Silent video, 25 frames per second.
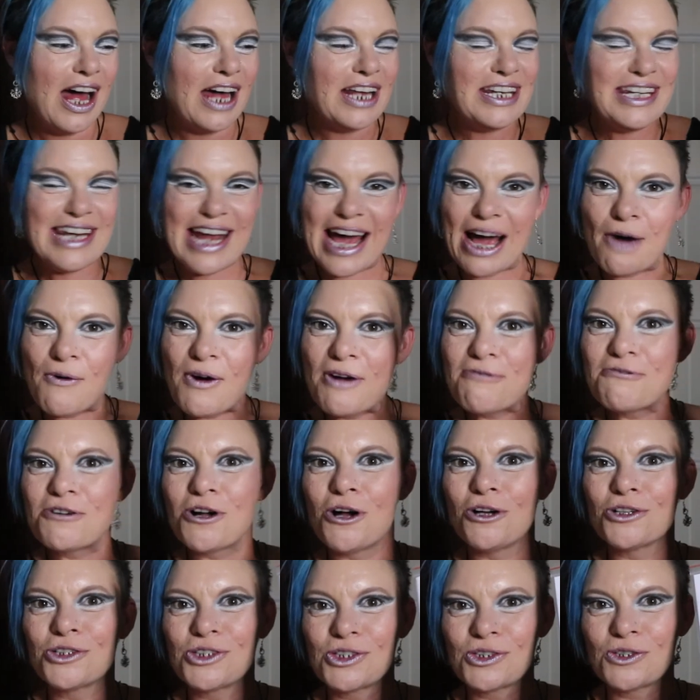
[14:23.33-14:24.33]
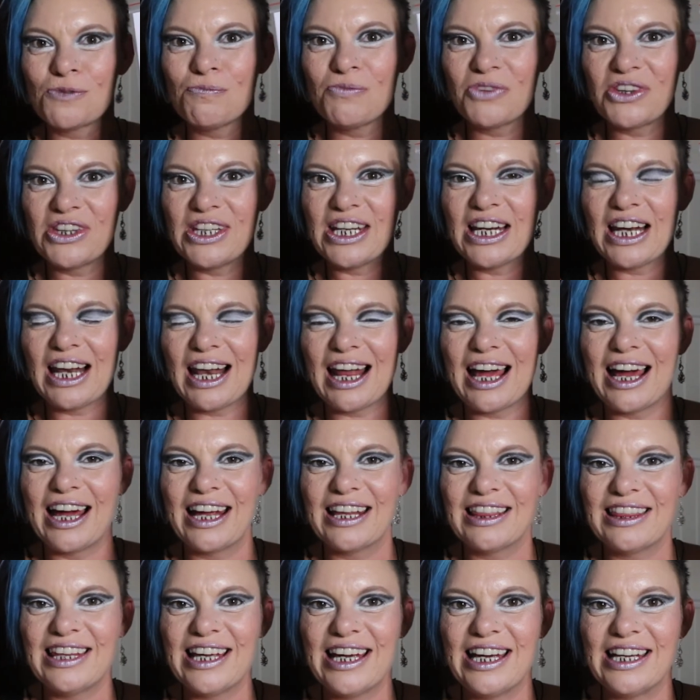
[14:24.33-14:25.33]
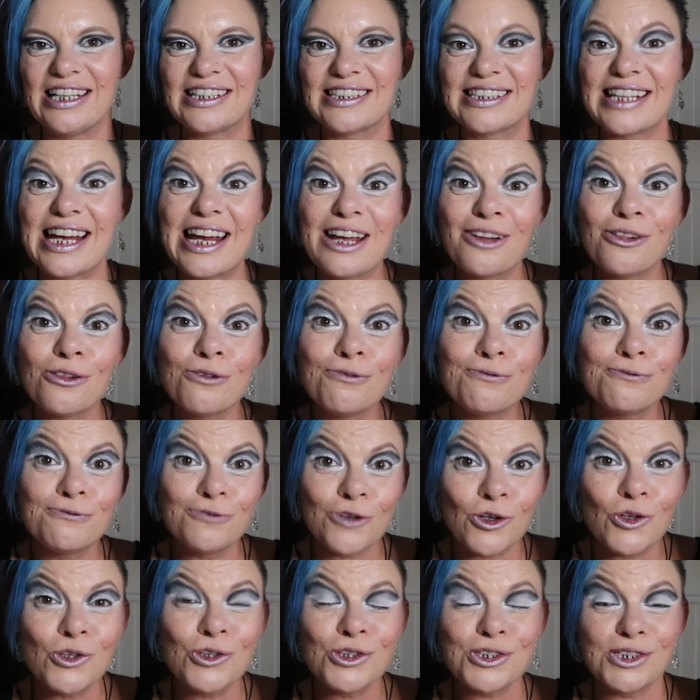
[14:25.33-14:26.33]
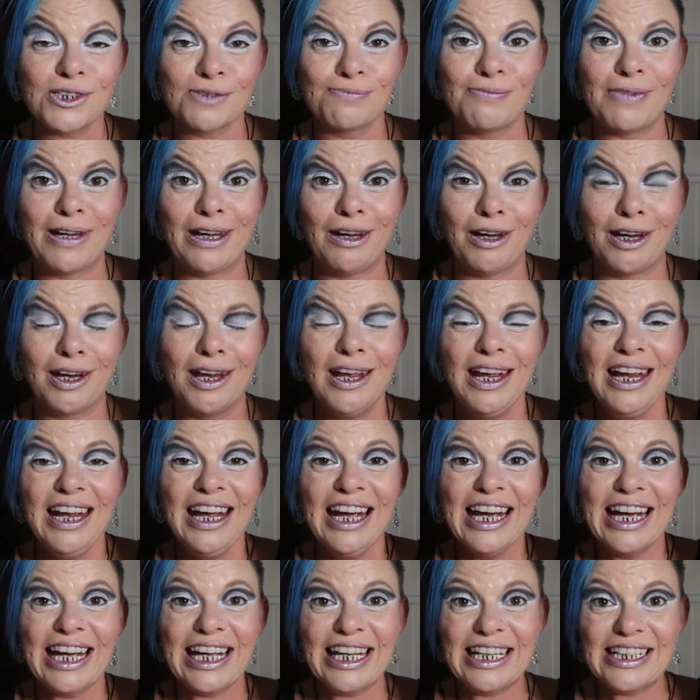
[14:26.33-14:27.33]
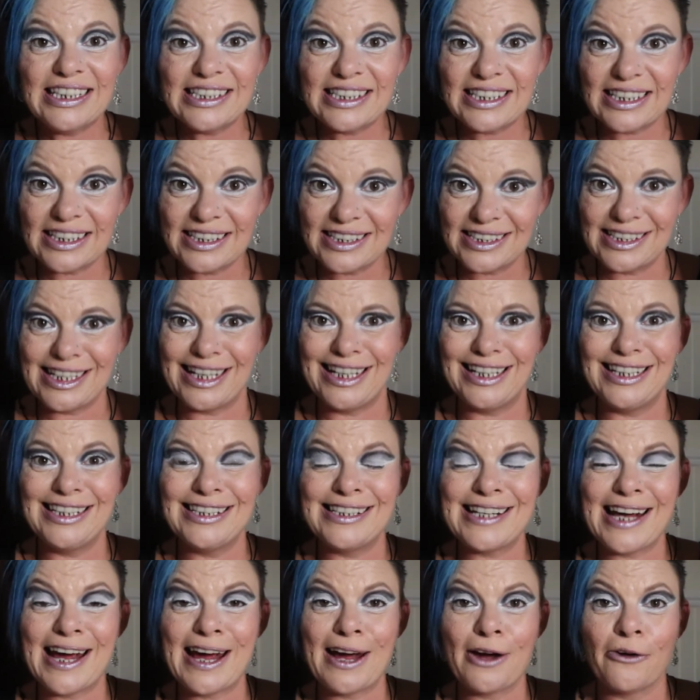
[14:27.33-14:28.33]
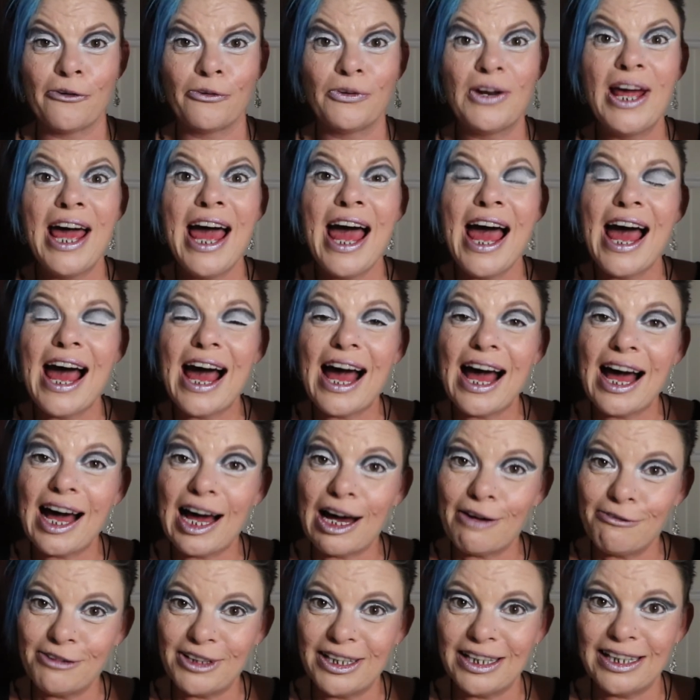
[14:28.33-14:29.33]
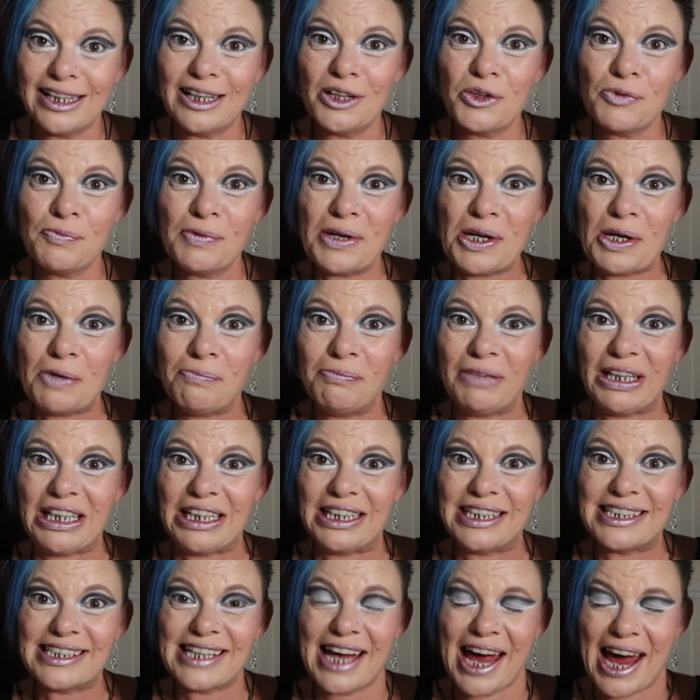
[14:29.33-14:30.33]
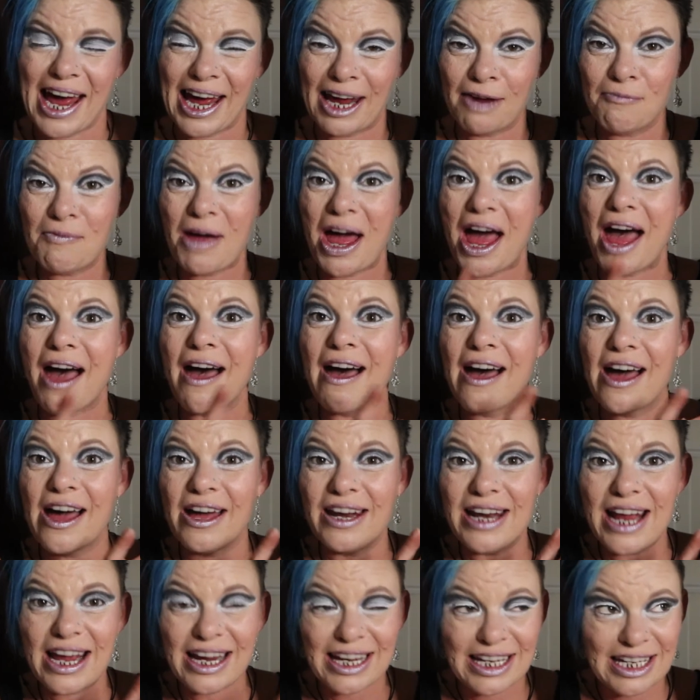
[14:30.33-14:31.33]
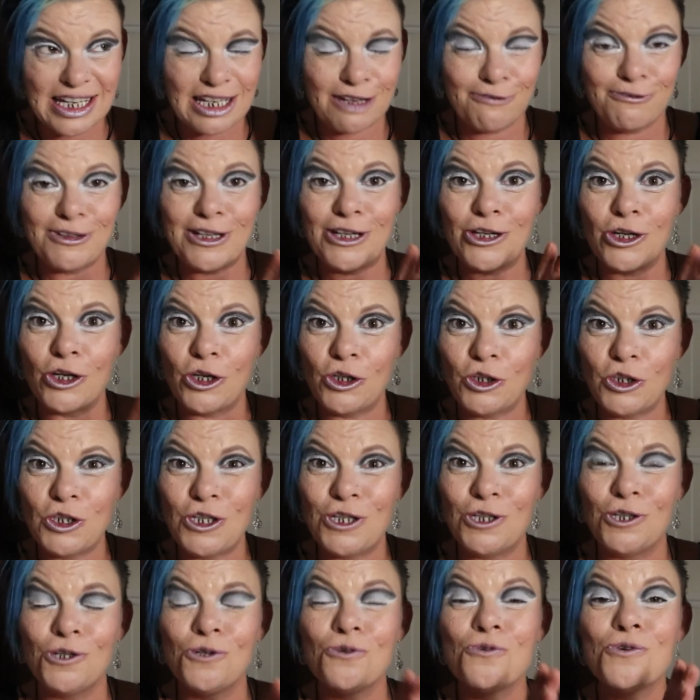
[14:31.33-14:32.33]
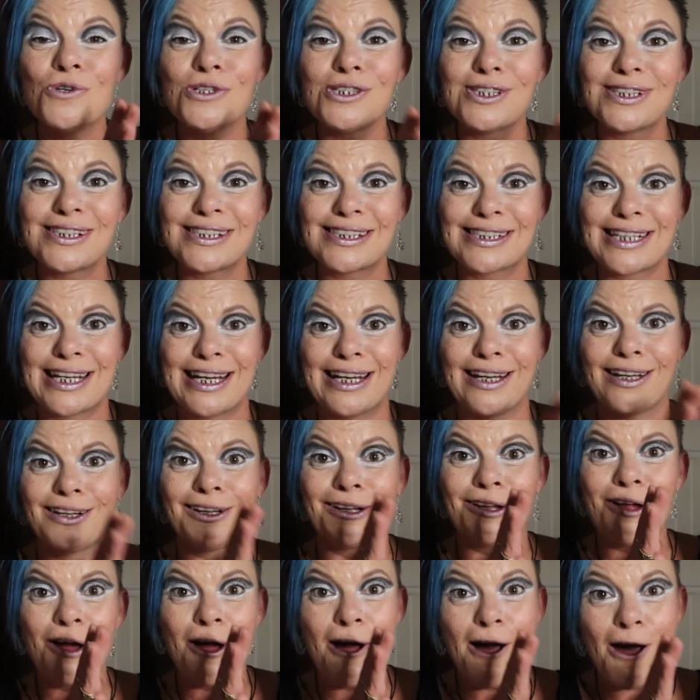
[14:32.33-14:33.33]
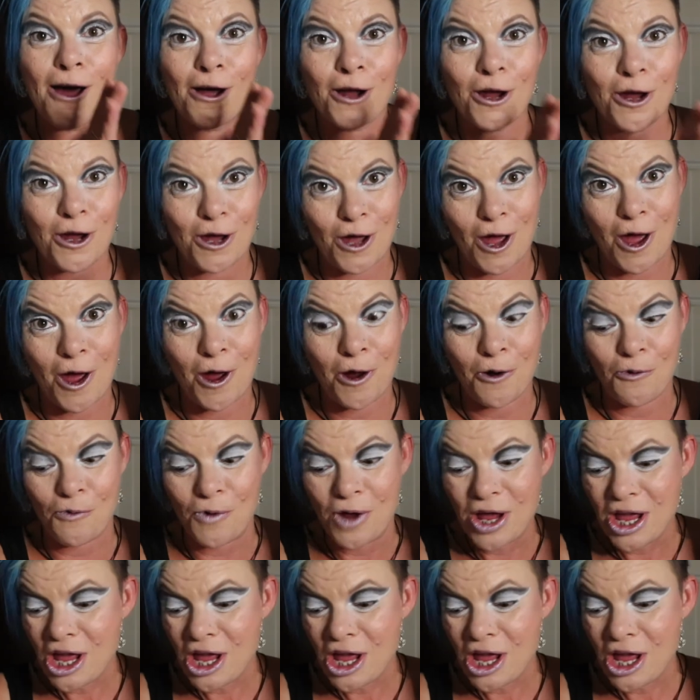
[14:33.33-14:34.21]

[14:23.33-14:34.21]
Now I've got something like this, it'll force me into sitting down, having a little bit of me time, and giving a new skill a go.